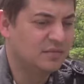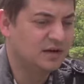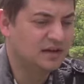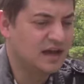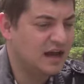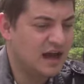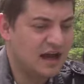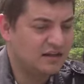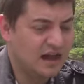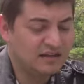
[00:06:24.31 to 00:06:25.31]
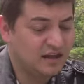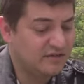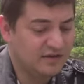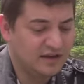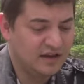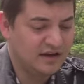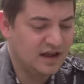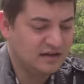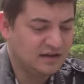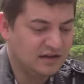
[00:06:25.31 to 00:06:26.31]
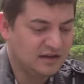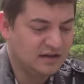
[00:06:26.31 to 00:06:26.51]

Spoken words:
But yeah, I love it, and